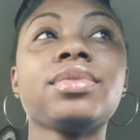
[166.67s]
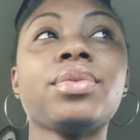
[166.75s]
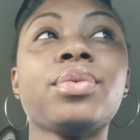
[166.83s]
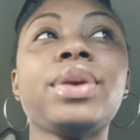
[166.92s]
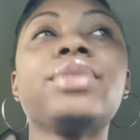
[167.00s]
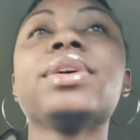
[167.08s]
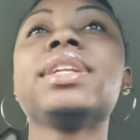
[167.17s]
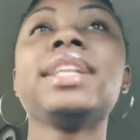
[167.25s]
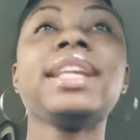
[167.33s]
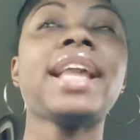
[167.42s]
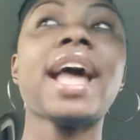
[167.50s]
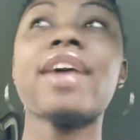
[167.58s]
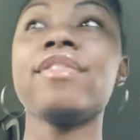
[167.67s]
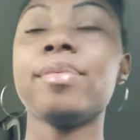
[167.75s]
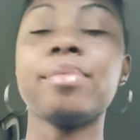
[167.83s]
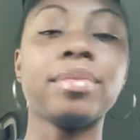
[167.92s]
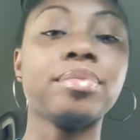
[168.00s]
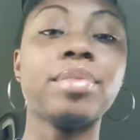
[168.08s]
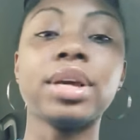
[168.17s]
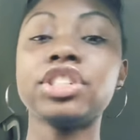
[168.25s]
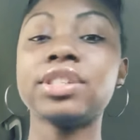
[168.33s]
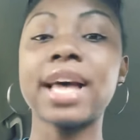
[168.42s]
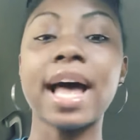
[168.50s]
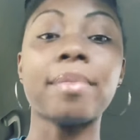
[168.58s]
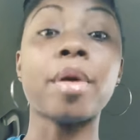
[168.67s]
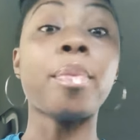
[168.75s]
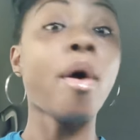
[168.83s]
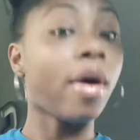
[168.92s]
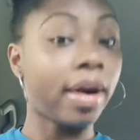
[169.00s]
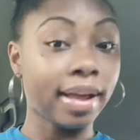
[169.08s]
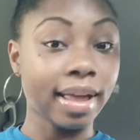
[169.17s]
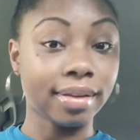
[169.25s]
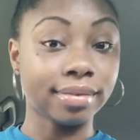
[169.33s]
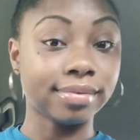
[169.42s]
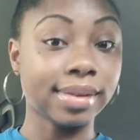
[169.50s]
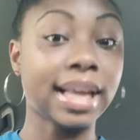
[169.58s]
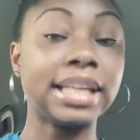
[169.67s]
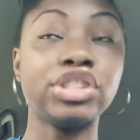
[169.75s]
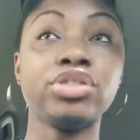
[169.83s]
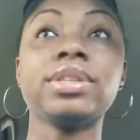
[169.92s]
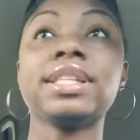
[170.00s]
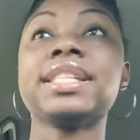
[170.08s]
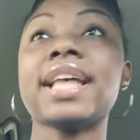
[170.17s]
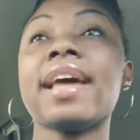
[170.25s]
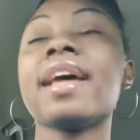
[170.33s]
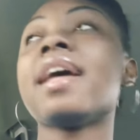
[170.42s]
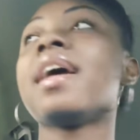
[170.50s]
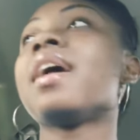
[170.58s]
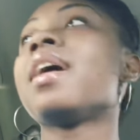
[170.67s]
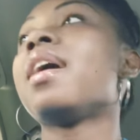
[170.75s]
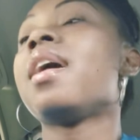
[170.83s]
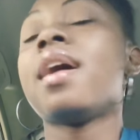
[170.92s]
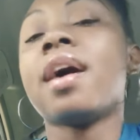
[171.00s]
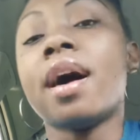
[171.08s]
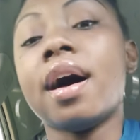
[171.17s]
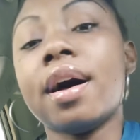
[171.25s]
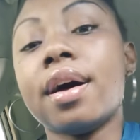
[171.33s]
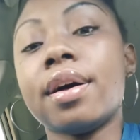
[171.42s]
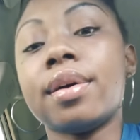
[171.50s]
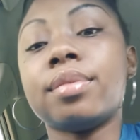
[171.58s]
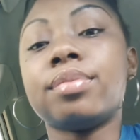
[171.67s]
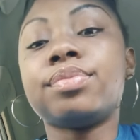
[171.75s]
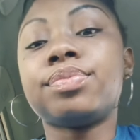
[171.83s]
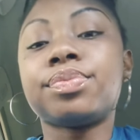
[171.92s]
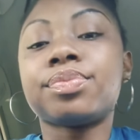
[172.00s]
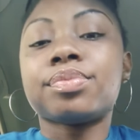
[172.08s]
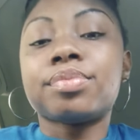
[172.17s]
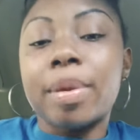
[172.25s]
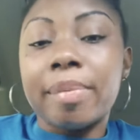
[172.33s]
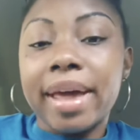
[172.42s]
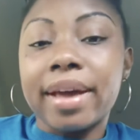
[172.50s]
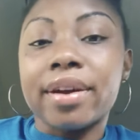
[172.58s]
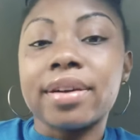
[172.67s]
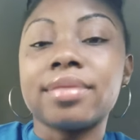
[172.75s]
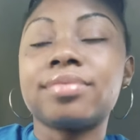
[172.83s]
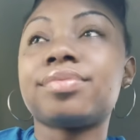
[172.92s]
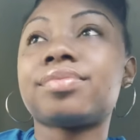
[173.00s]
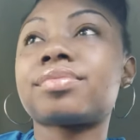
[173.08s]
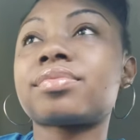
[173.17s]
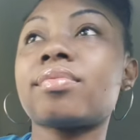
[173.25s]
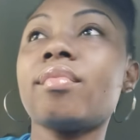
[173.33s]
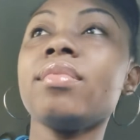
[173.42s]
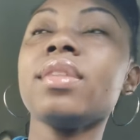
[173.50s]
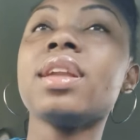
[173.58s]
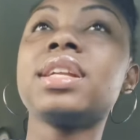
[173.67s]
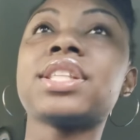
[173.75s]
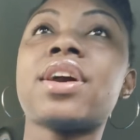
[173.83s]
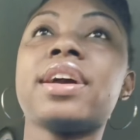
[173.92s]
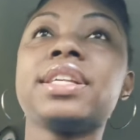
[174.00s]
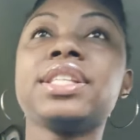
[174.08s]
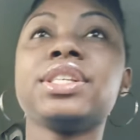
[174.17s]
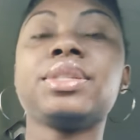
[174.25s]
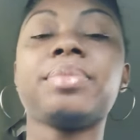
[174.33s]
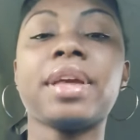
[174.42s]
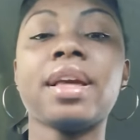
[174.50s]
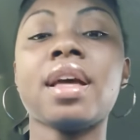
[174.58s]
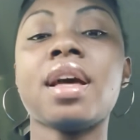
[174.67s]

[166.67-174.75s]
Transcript: We really didn't have much time apart, as you can say. My back hurt. Sorry, excuse me.